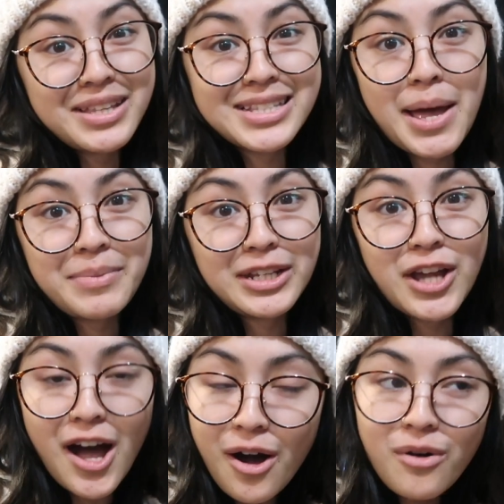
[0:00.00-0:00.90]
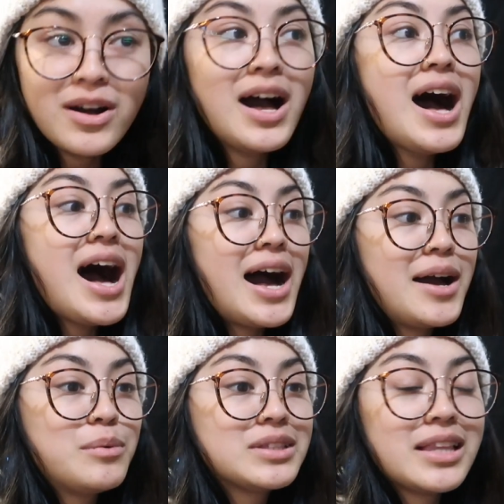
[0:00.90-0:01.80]
please let me know.
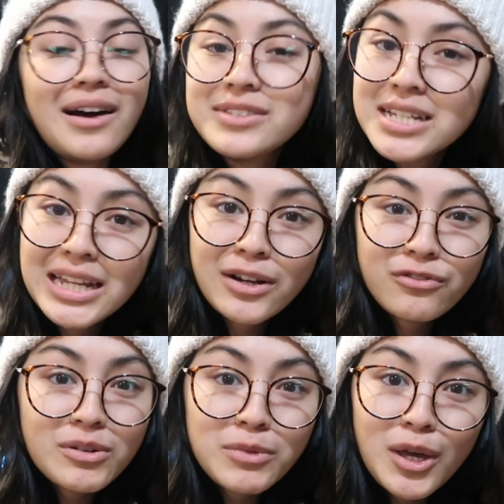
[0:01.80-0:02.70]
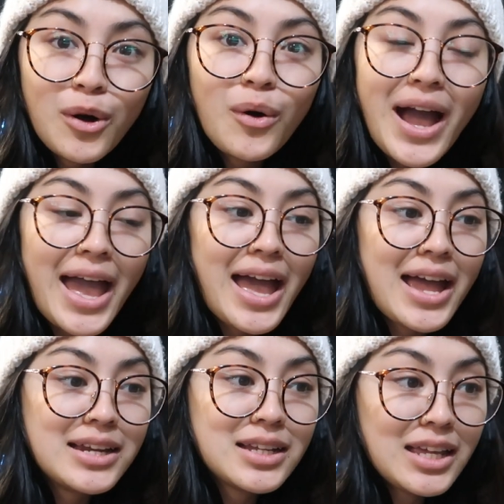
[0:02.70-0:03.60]
I would love to hear from you
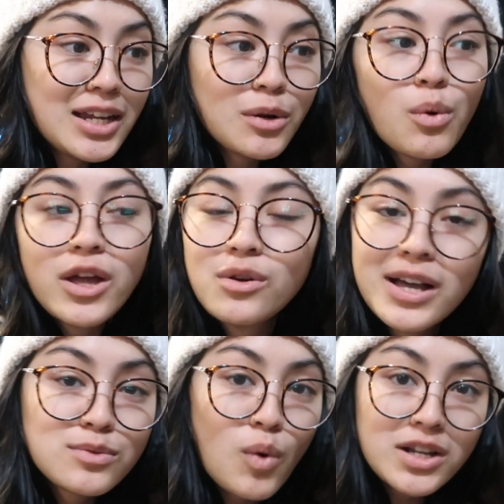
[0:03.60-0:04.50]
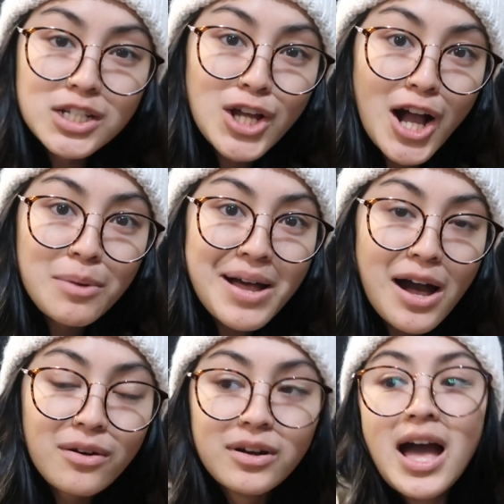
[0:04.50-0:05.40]
and hear what you guys want to talk
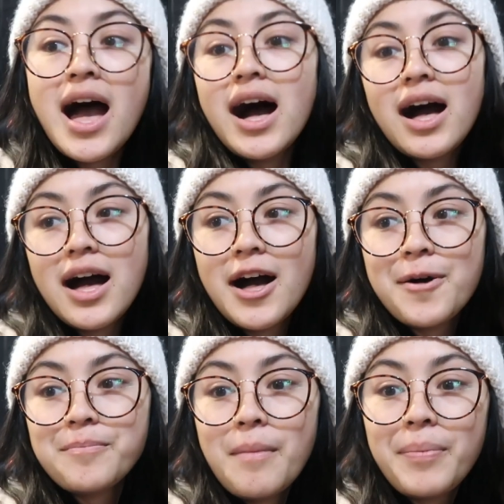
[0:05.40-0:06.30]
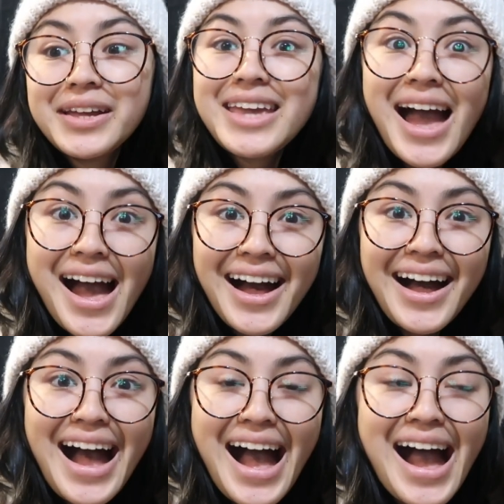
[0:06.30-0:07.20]
about. Um, but
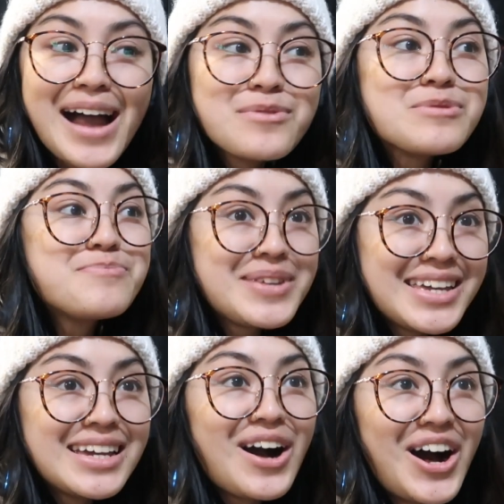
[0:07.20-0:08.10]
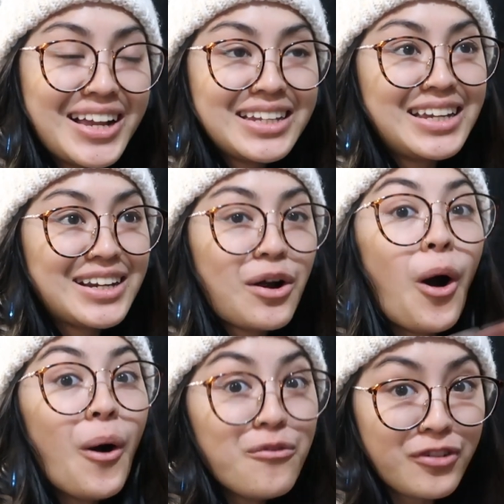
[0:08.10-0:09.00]
yeah, I will be on here,
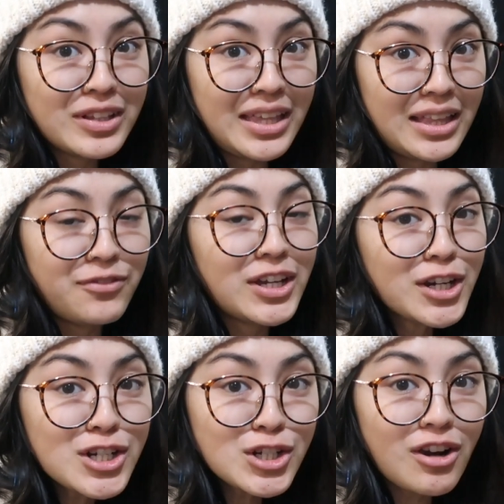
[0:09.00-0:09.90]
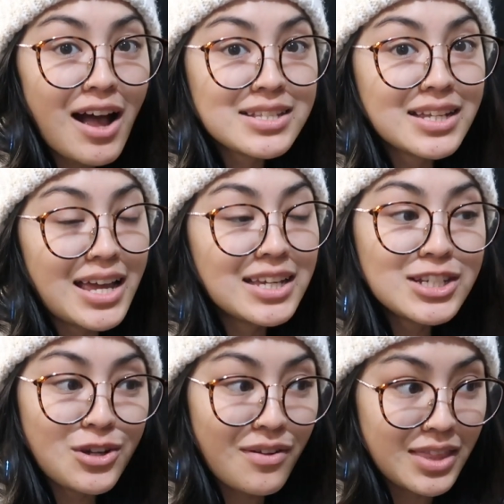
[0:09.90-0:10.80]
hopefully, fingers crossed that I
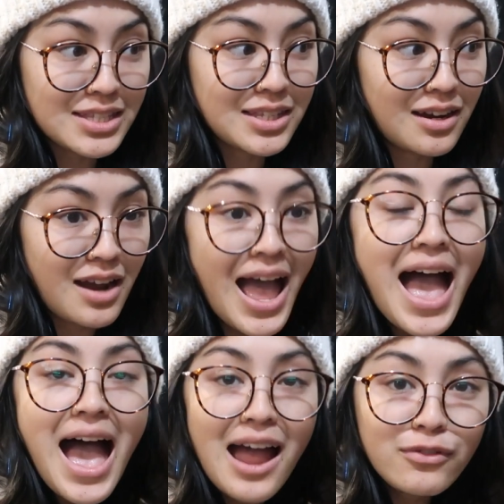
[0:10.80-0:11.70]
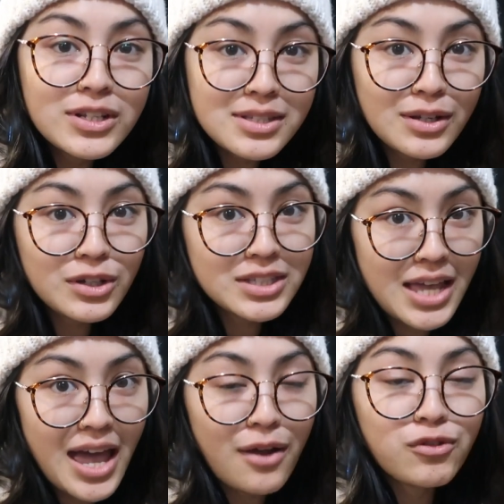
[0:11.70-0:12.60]
can do it this year, every single
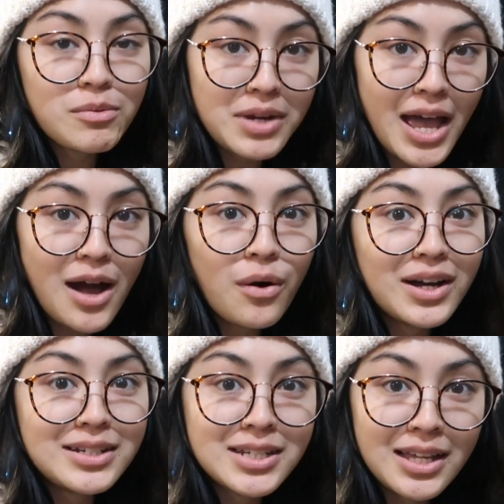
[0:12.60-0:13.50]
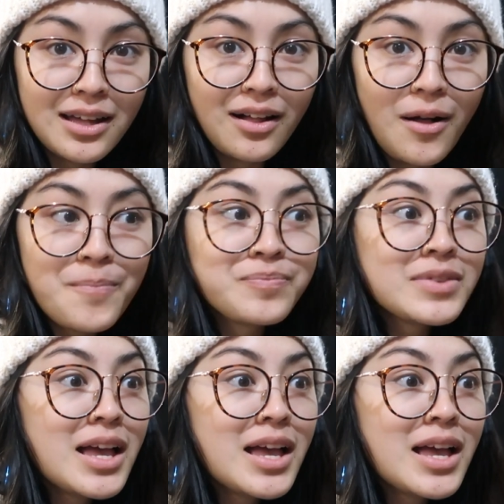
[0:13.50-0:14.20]
day from now until